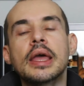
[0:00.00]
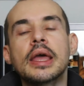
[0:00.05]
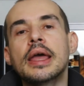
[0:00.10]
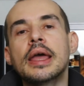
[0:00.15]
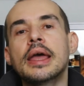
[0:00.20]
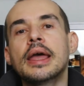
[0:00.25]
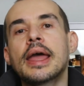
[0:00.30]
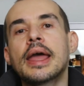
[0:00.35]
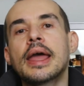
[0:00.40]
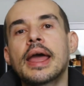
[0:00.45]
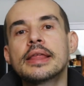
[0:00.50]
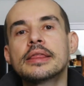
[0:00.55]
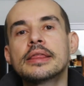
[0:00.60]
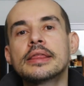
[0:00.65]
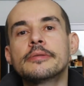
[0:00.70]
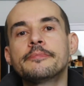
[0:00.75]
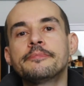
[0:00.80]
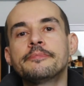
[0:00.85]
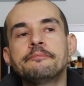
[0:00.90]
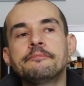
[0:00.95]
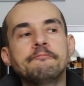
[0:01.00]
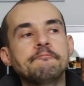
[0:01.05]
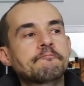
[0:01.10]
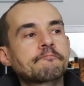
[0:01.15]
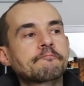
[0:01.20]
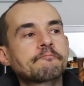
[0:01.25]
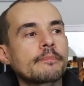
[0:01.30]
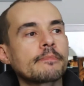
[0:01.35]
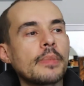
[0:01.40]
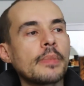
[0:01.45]
And
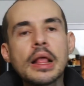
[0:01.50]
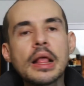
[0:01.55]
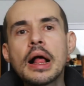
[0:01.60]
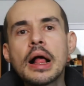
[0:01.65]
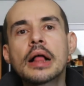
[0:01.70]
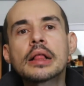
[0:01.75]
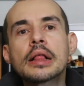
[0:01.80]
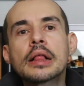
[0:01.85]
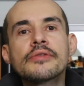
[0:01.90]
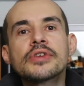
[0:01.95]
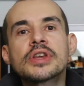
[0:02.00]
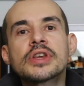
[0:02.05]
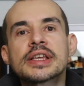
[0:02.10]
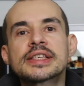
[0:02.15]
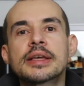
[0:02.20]
I'll give you an example.